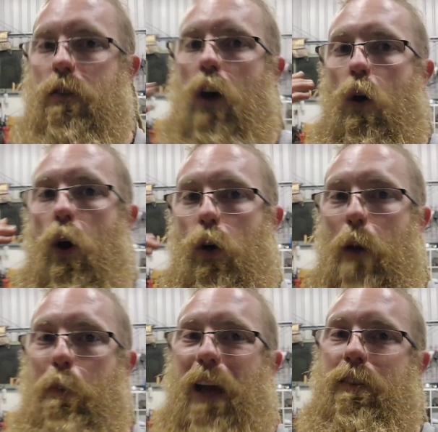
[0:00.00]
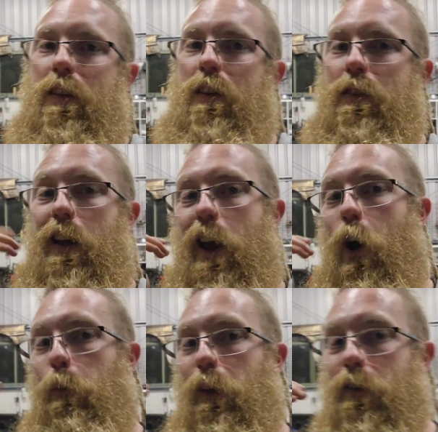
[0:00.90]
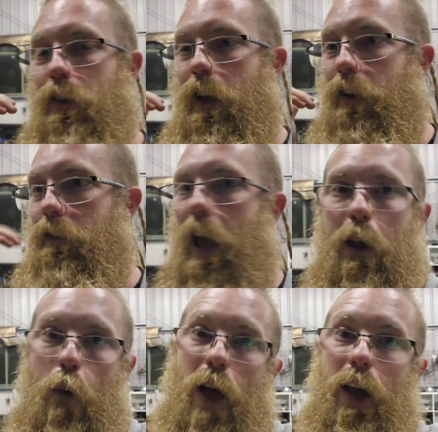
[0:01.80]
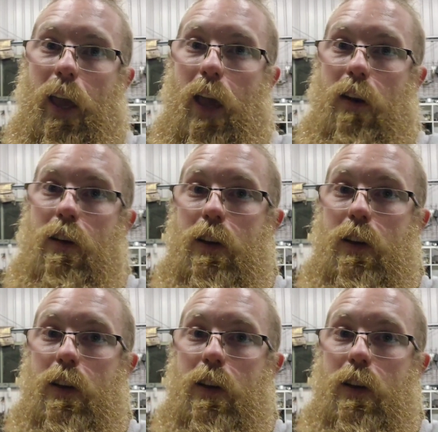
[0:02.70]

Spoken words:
so I'll get back to you and help you in any way I can.